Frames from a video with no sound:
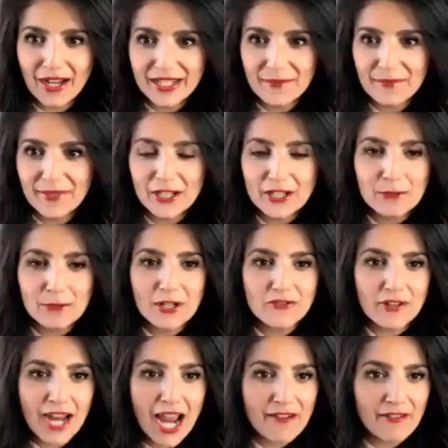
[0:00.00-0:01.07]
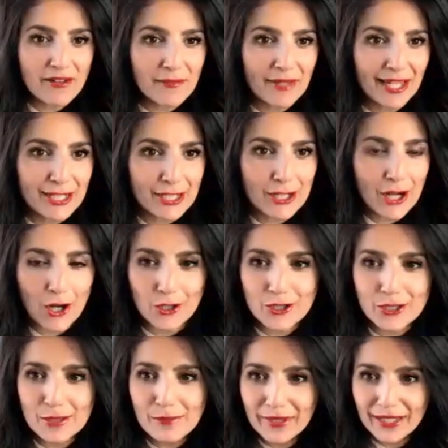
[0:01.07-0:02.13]
Awesome. Thanks so much for having me. It's an honor
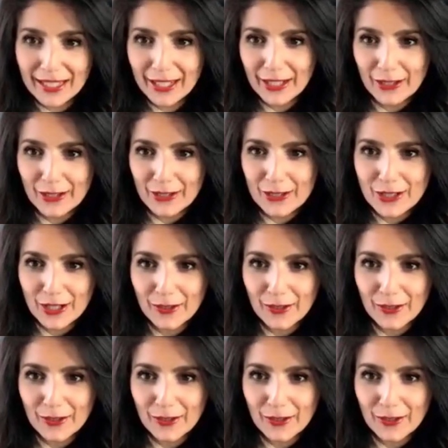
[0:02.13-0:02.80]
to be here.